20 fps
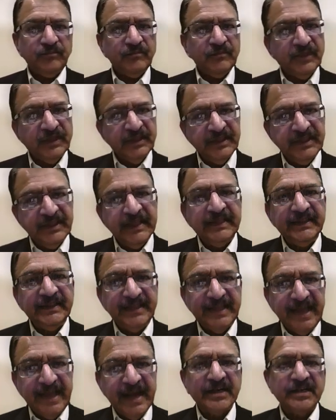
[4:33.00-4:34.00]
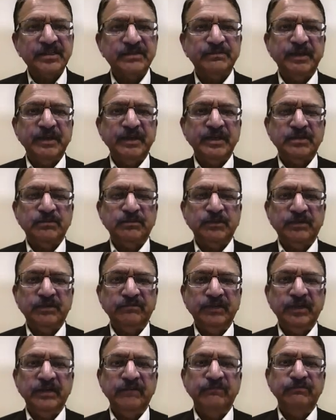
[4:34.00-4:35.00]
Then that specimen
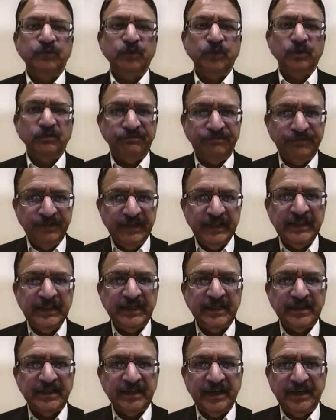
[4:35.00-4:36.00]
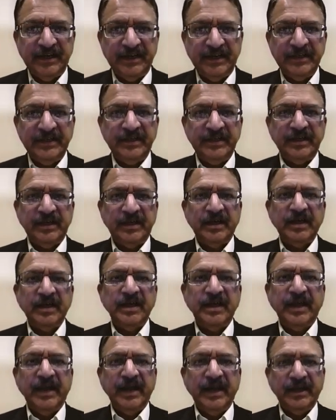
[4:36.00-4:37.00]
will fulfill the criteria
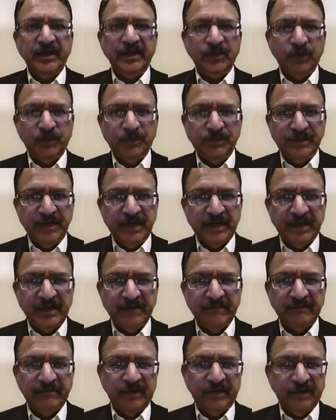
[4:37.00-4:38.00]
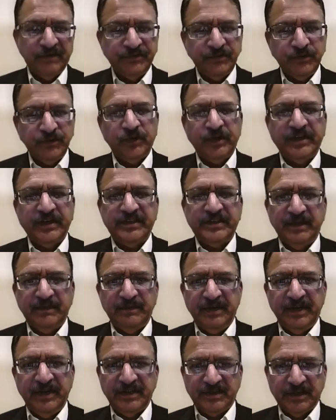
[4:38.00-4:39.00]
and the objective of your
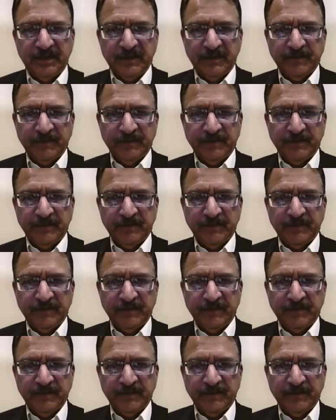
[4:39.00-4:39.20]
examination.